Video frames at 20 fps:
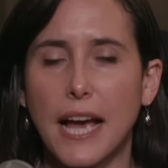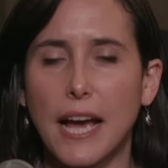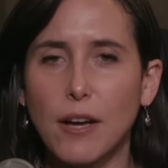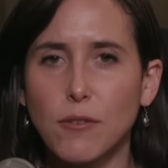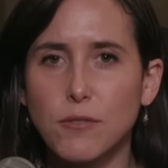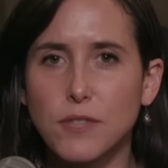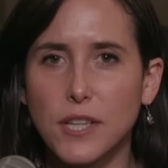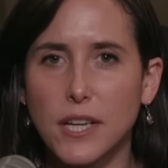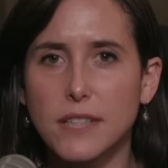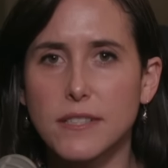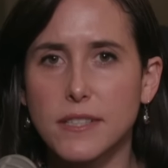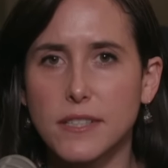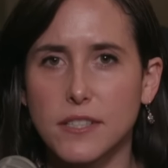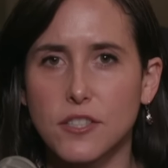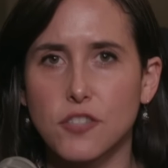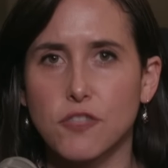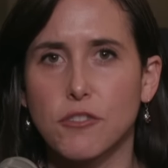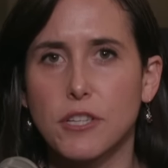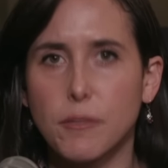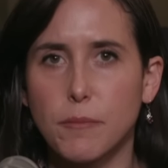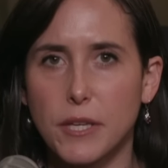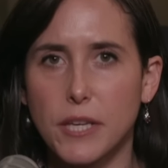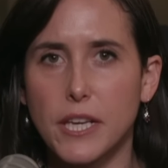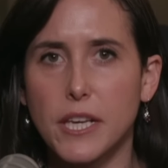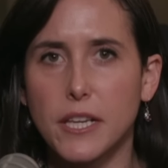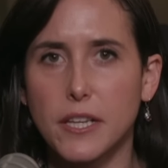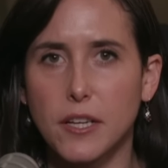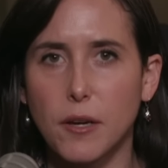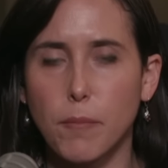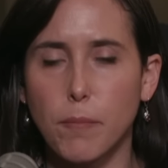how does extreme
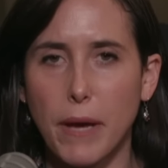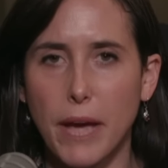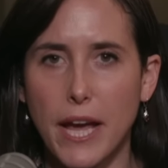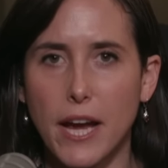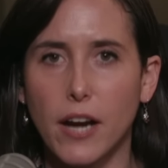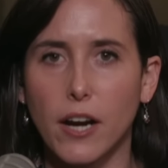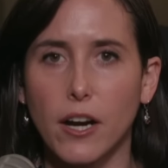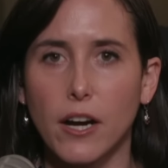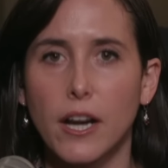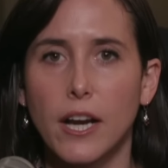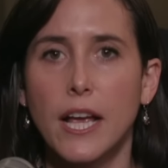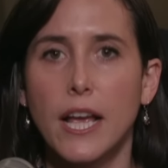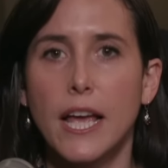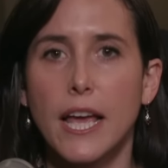heat compare